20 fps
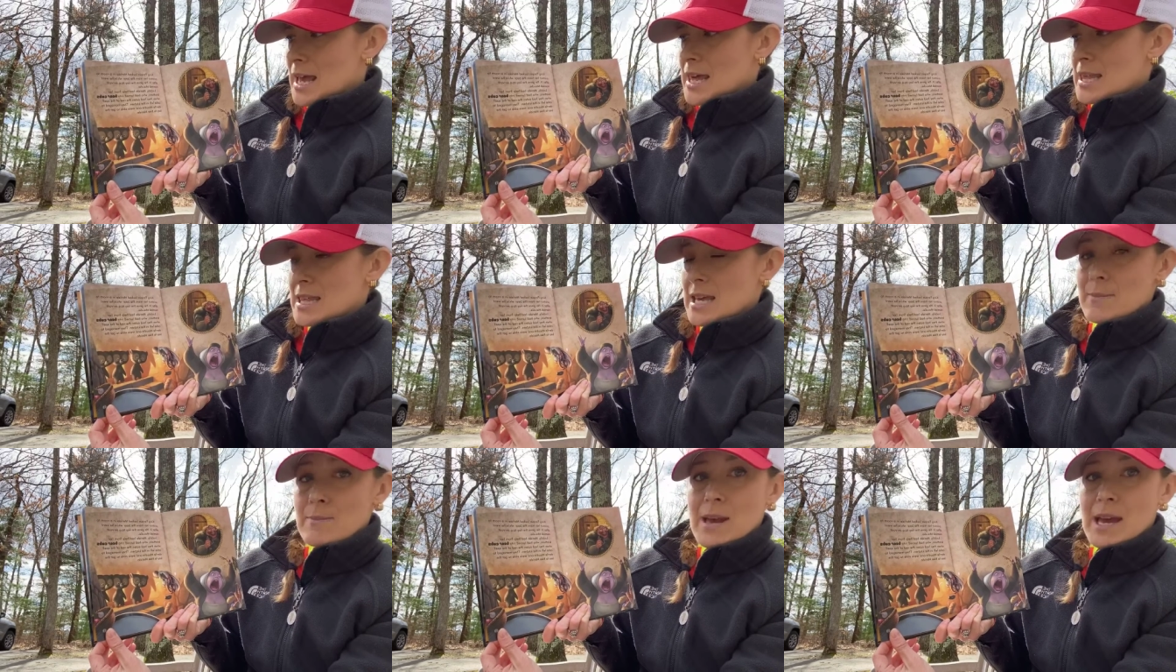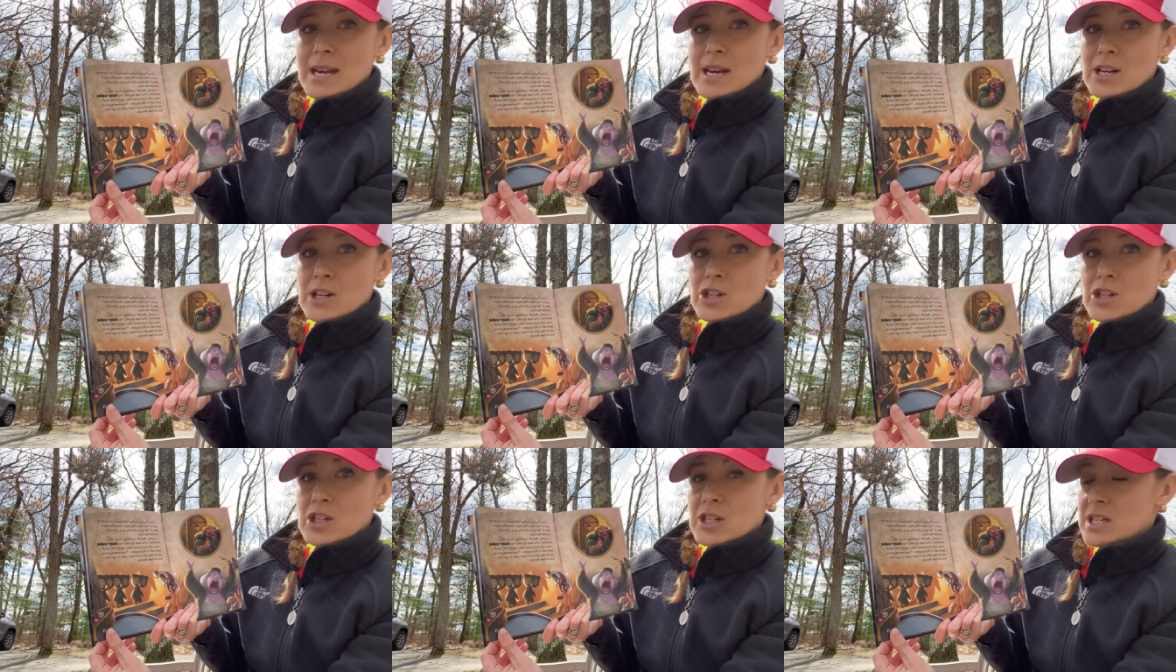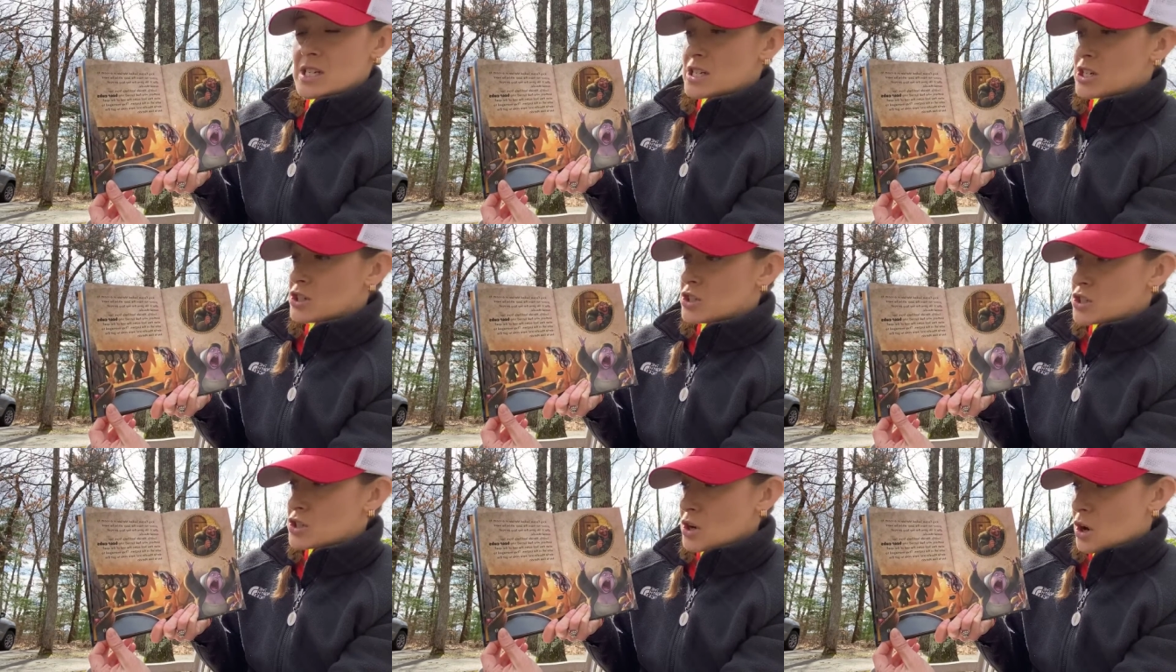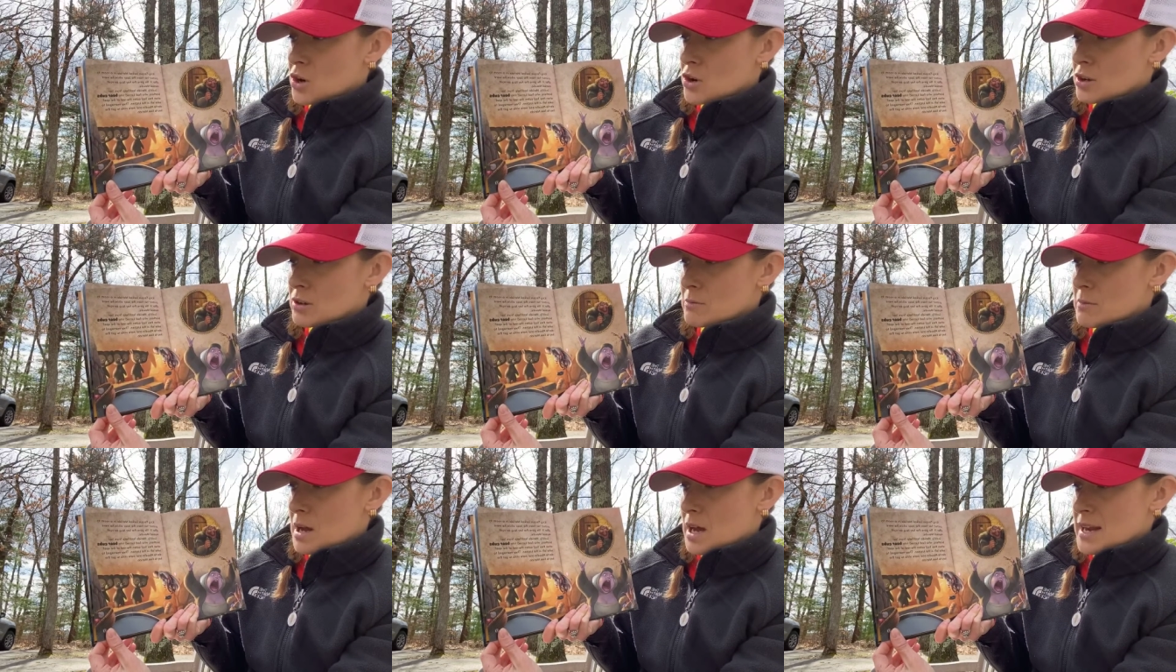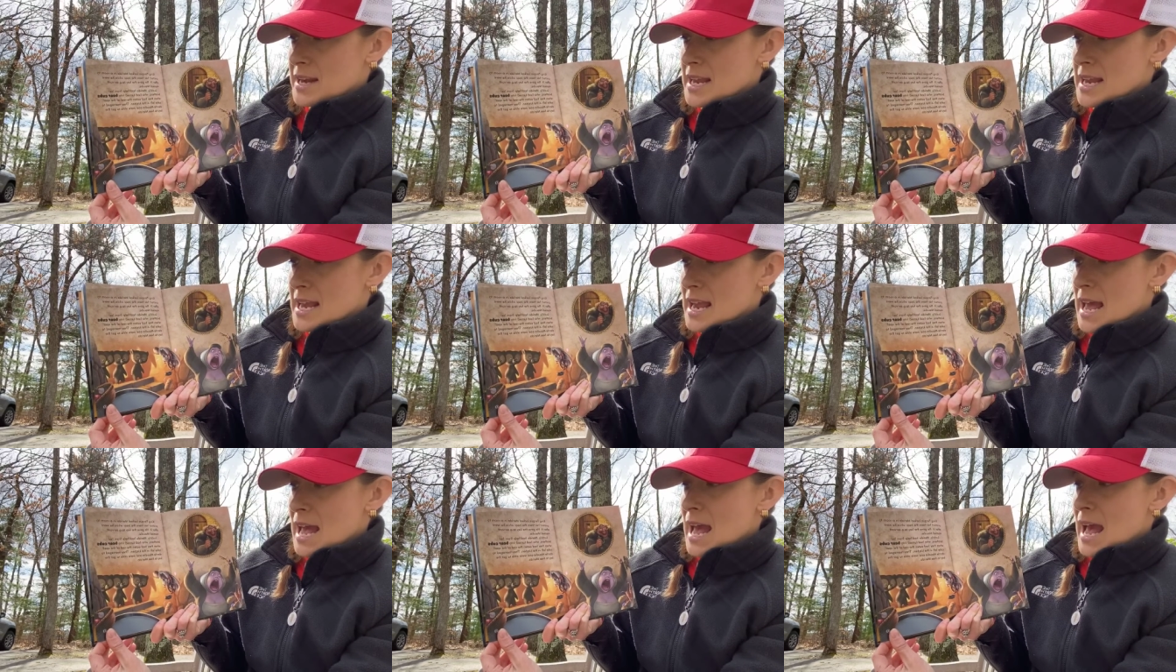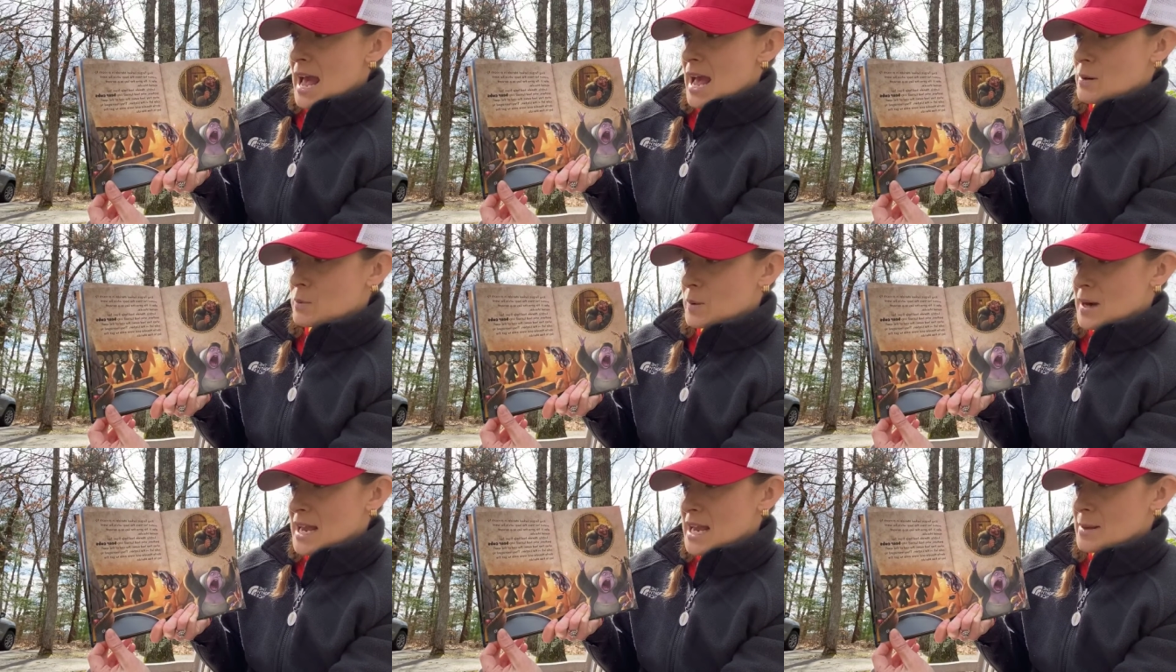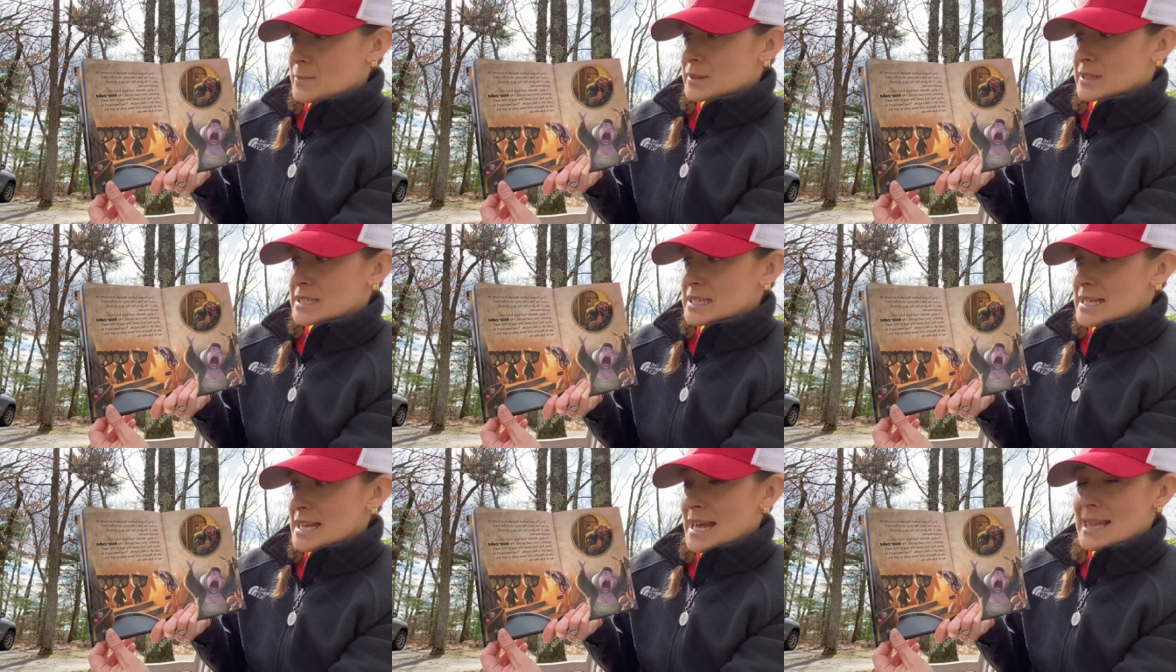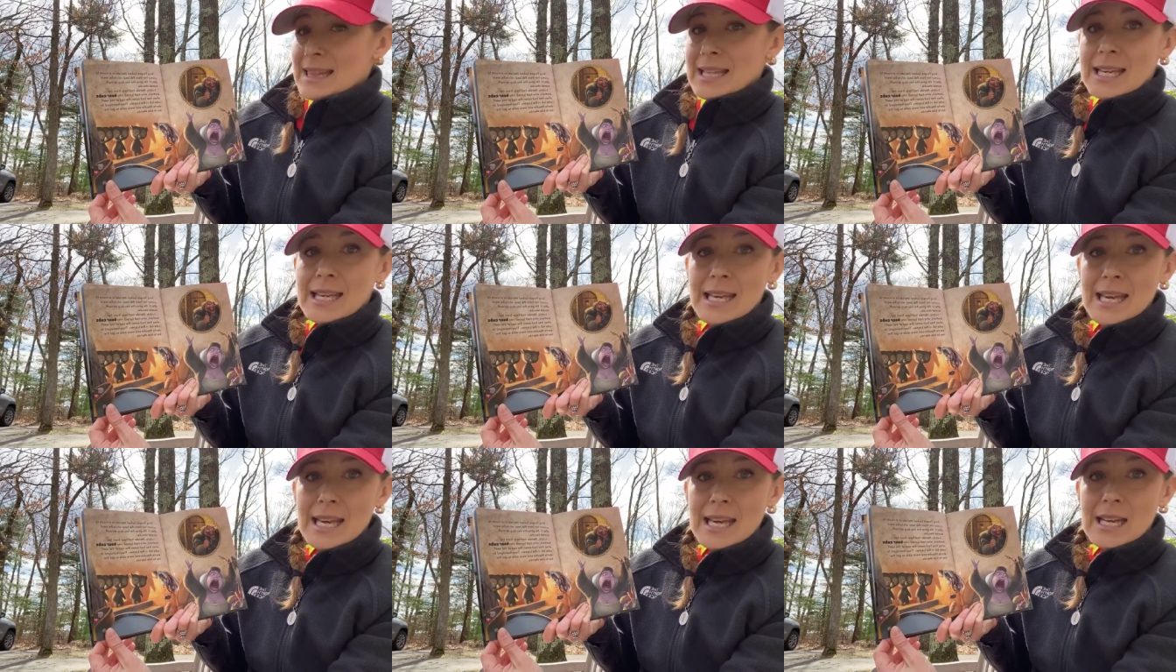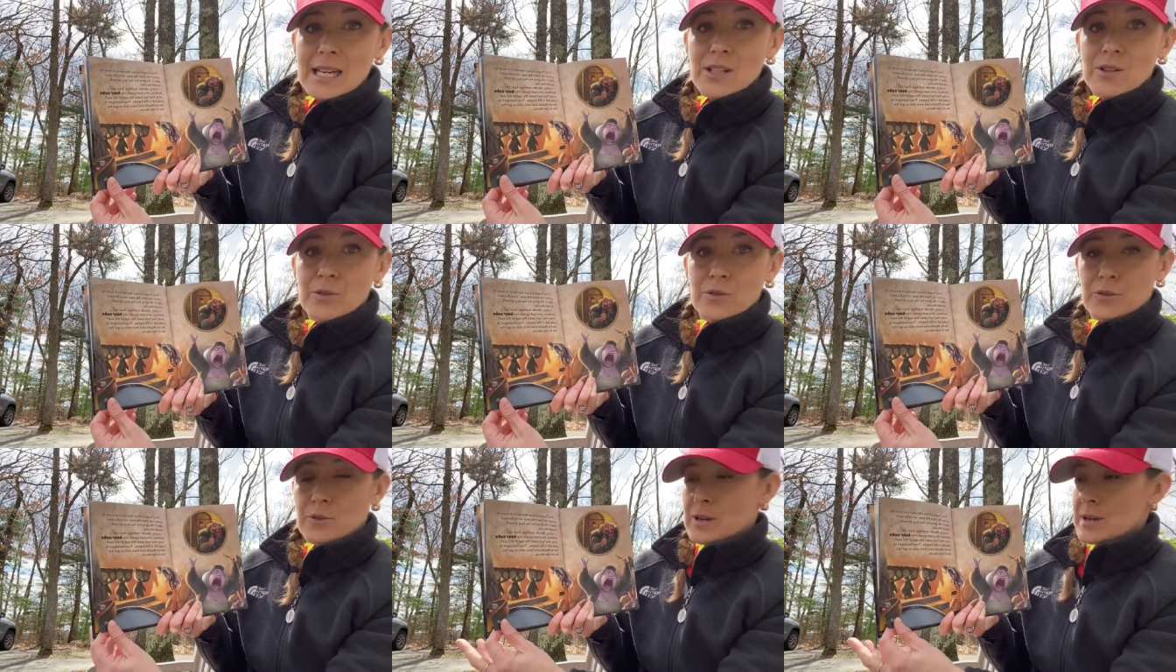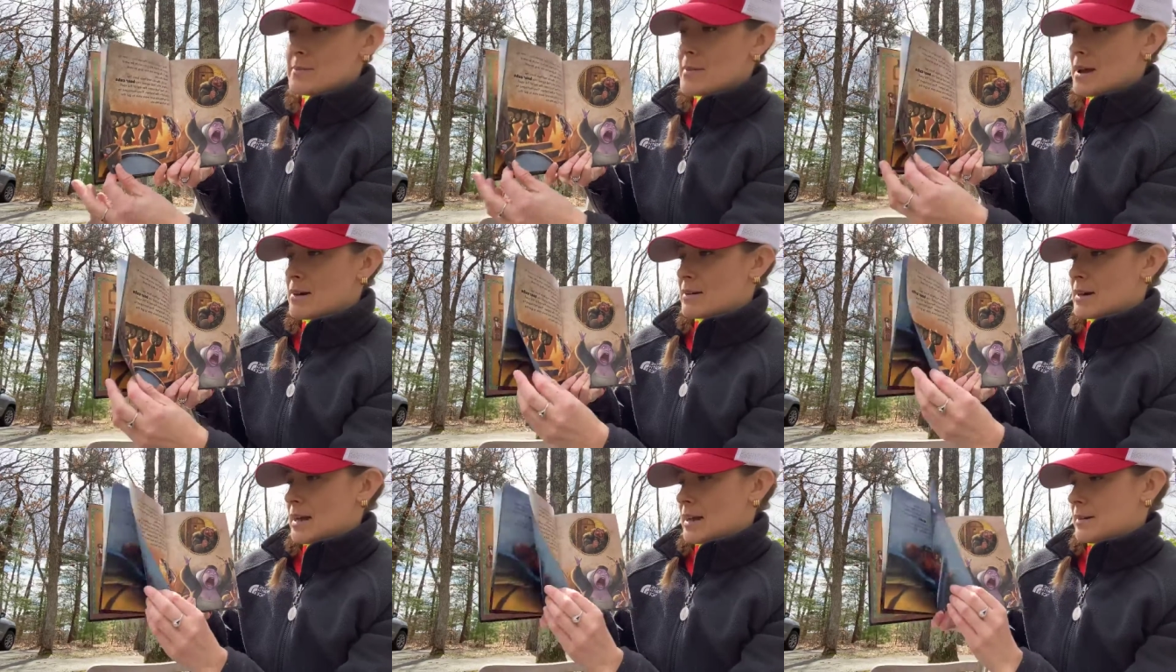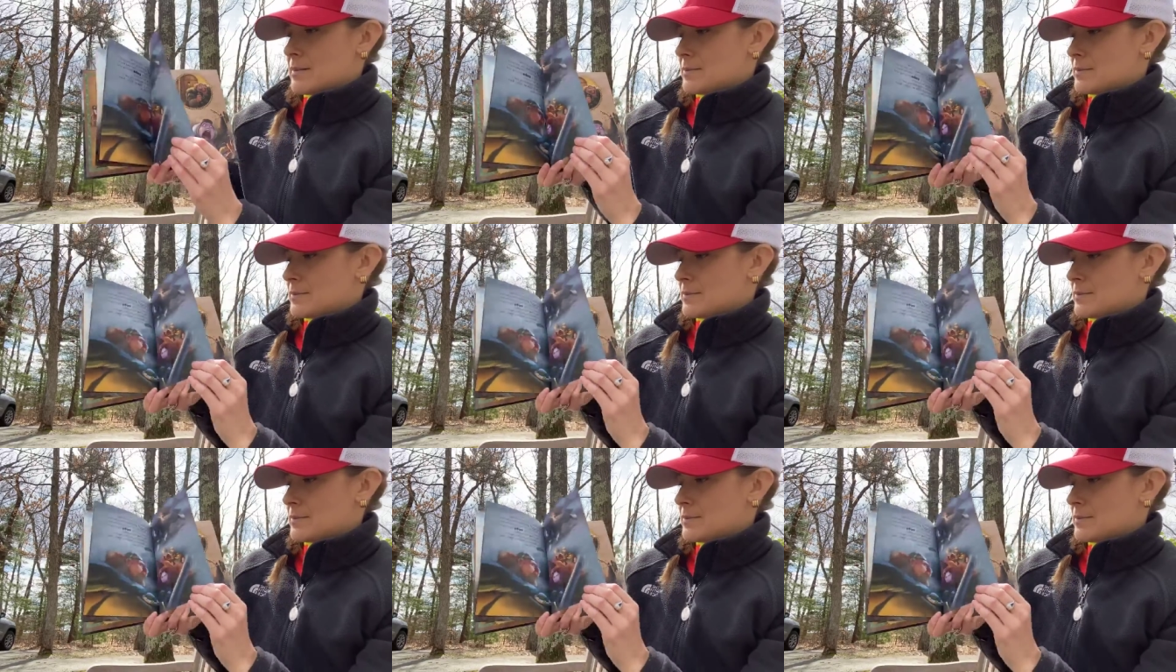They managed to startle Maudie and were able to get the key to free Merida.